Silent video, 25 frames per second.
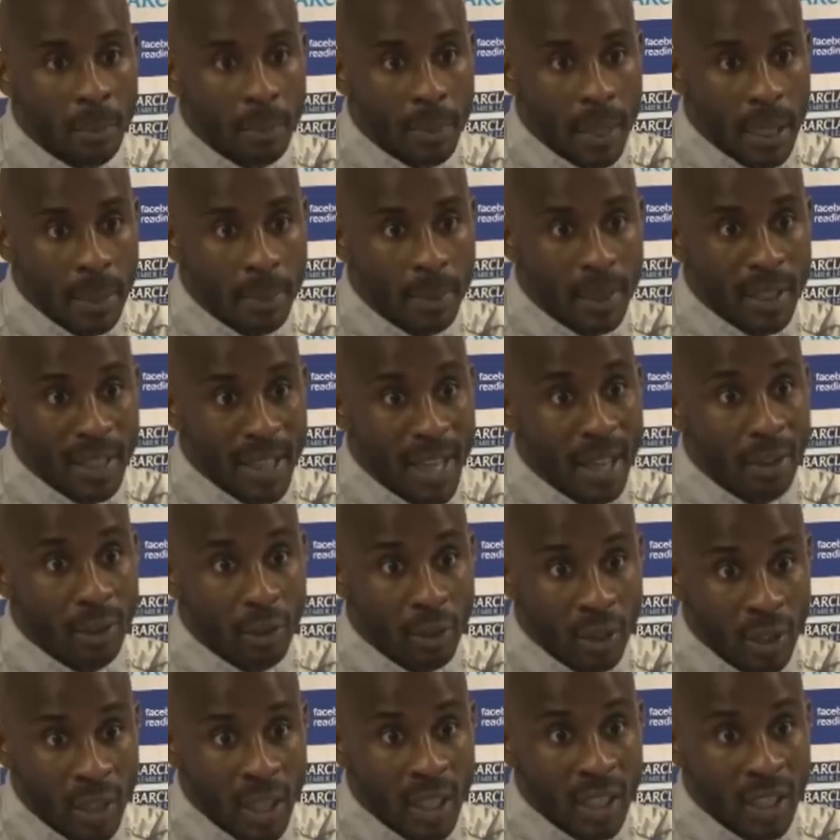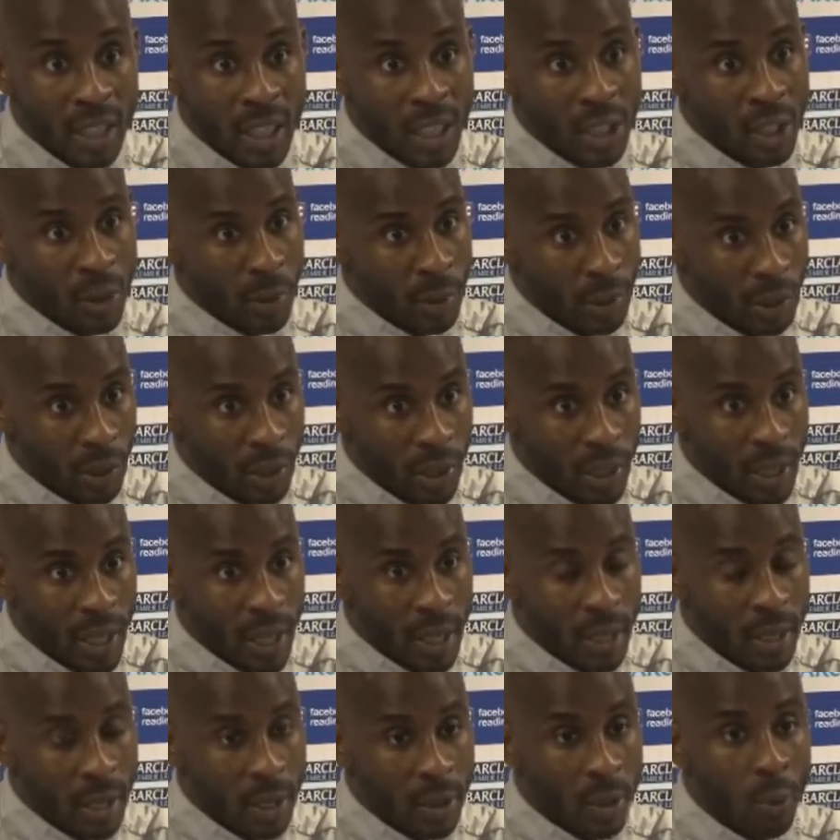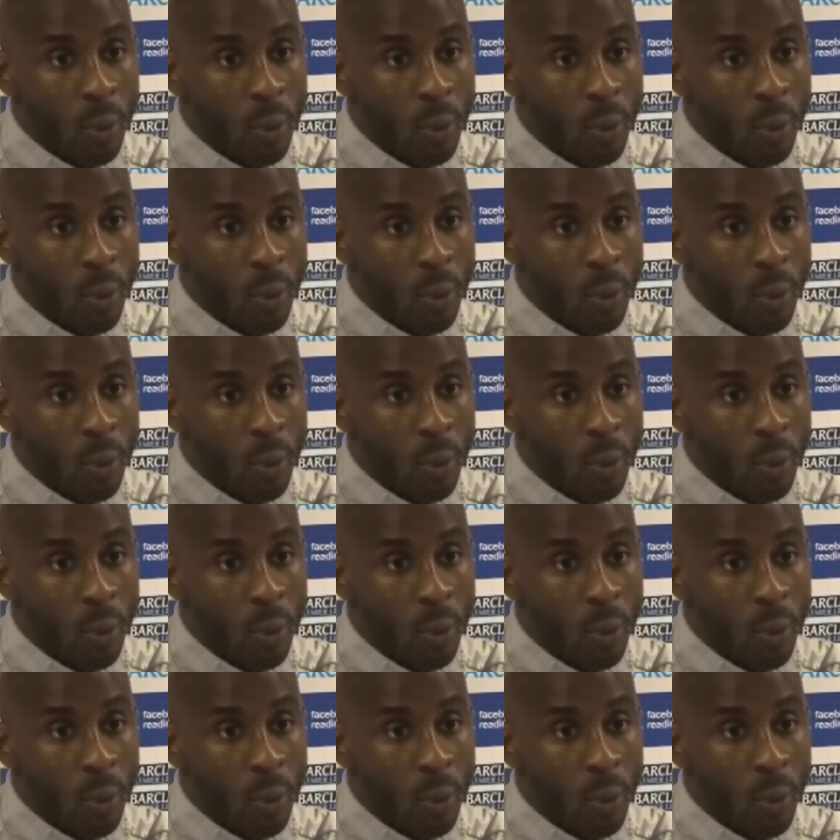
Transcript: people are now looking at this issue and looking at